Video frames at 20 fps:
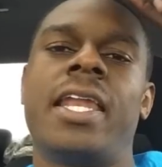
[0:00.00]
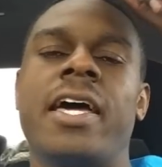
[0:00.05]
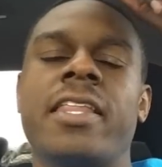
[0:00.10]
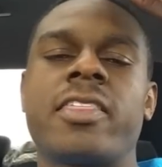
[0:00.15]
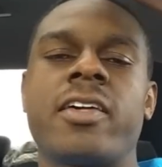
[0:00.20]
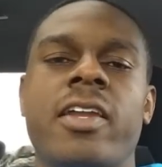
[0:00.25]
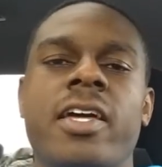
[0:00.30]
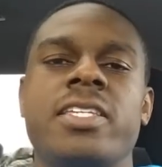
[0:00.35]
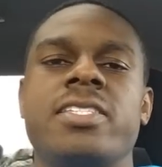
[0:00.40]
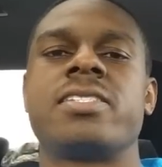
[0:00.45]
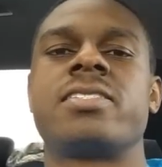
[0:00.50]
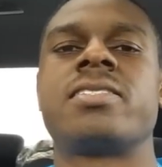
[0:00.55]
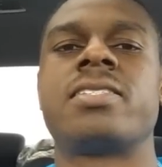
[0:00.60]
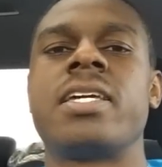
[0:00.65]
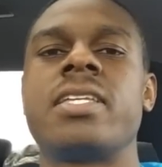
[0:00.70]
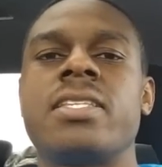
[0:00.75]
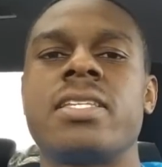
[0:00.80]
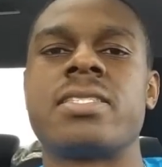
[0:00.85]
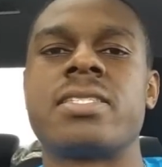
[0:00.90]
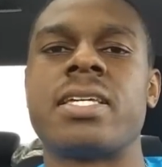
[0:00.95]
and I thought I'd just
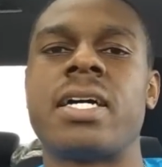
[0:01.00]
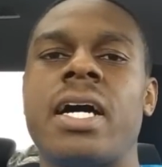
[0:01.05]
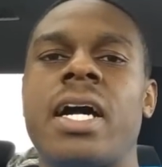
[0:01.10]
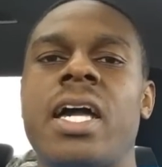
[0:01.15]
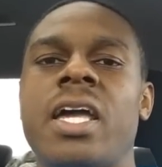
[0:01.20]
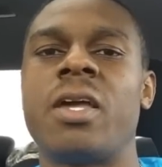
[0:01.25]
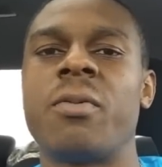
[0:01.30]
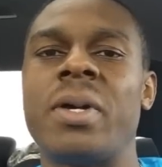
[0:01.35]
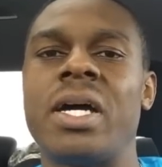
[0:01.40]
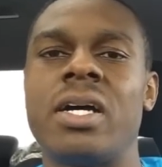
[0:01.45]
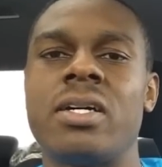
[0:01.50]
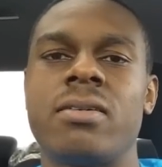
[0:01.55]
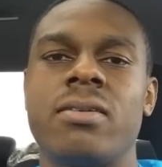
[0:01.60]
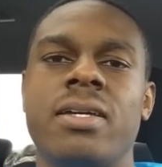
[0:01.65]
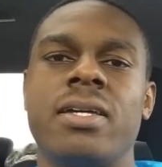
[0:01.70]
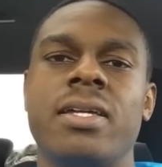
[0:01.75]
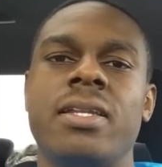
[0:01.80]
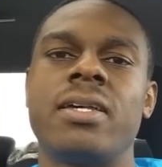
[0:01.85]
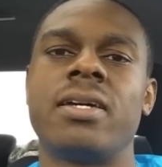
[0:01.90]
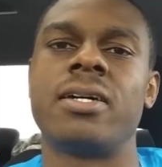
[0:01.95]
take the time
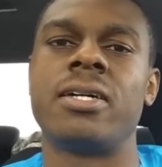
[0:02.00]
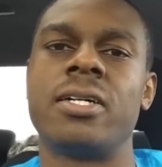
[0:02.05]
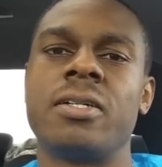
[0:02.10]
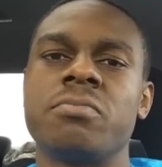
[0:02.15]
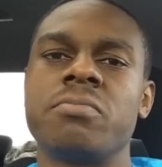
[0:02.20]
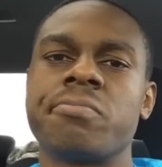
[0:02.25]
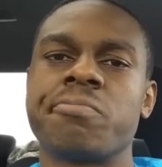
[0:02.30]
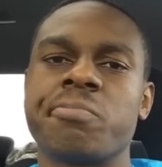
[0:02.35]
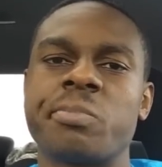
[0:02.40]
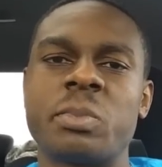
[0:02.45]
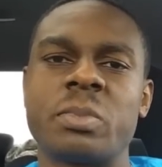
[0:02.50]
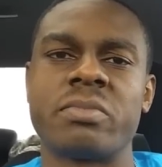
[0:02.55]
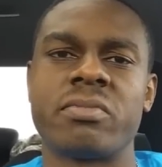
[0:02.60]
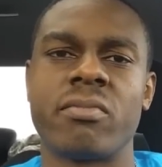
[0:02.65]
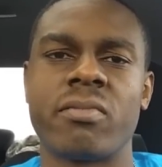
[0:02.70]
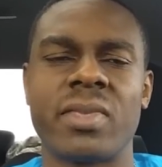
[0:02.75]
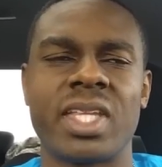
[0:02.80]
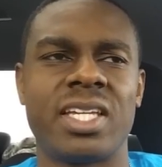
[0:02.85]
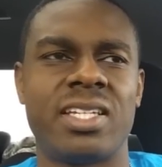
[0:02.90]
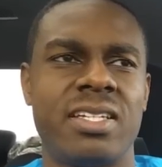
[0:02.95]
out and
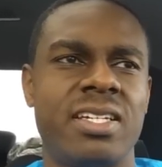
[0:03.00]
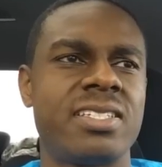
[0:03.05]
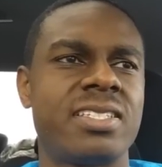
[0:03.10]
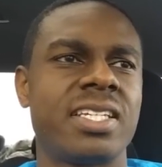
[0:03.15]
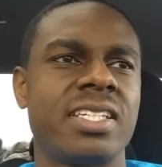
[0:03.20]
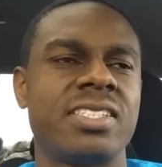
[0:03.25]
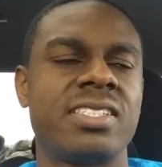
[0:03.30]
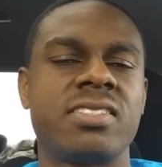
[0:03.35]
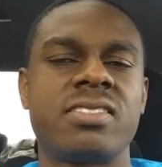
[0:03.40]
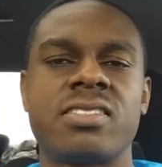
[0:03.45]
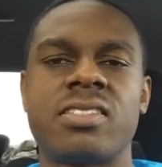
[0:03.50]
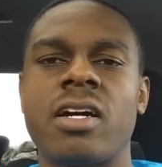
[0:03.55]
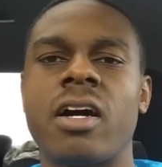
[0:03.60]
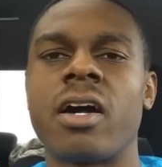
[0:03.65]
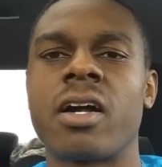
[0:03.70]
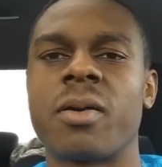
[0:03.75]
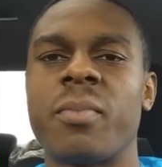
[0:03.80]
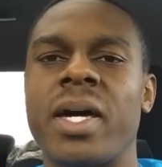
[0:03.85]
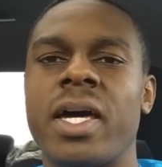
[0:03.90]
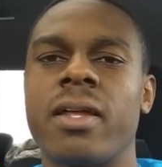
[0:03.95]
um, guess I just
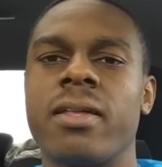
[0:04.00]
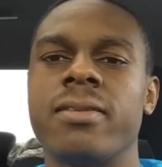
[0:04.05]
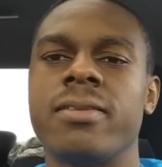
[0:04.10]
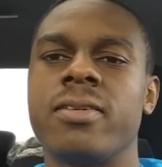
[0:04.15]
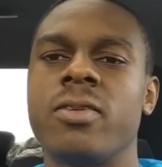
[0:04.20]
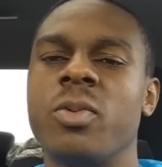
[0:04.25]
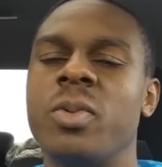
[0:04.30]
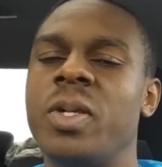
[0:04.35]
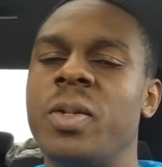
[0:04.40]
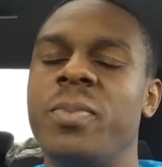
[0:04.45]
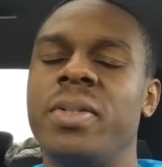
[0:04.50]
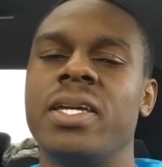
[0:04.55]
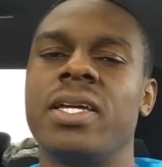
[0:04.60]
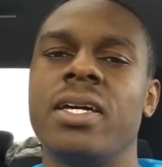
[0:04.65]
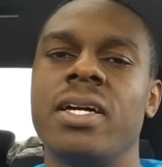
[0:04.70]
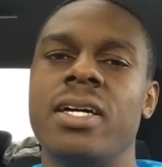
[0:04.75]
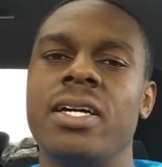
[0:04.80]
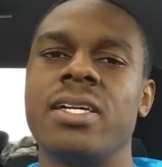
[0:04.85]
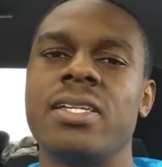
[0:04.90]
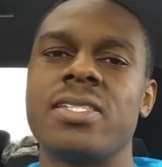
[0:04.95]
talk about it a little bit
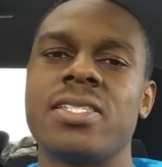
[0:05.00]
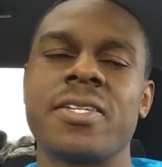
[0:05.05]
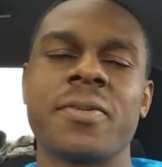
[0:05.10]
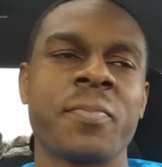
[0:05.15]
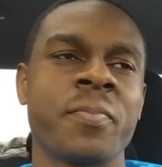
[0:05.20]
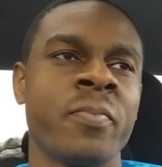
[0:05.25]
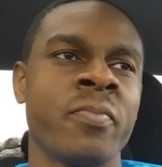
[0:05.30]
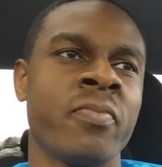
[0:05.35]
because